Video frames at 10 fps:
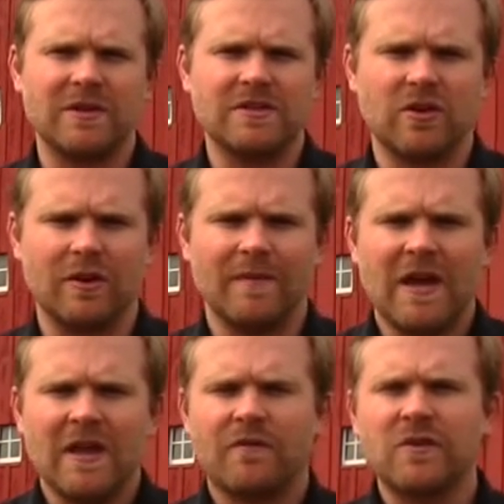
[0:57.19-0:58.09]
Minnesota.
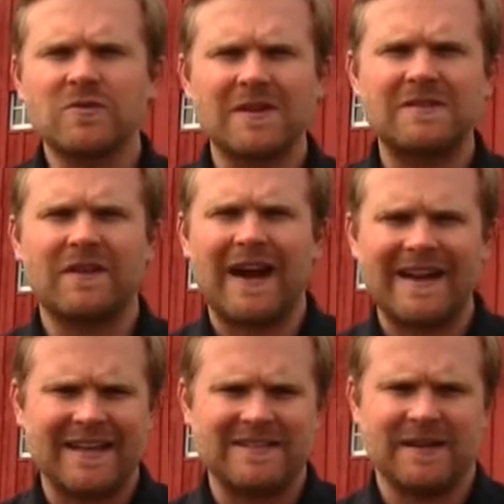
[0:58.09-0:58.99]
The first one is
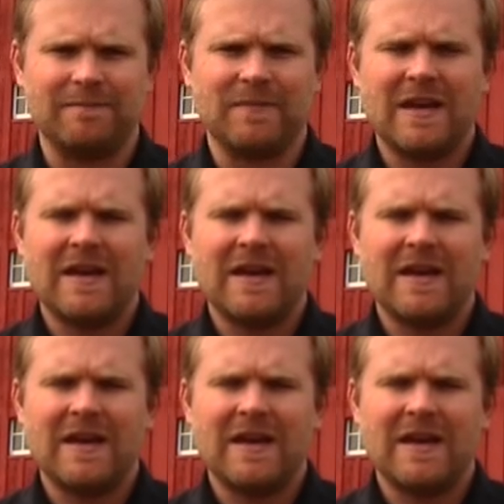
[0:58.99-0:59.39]
financing.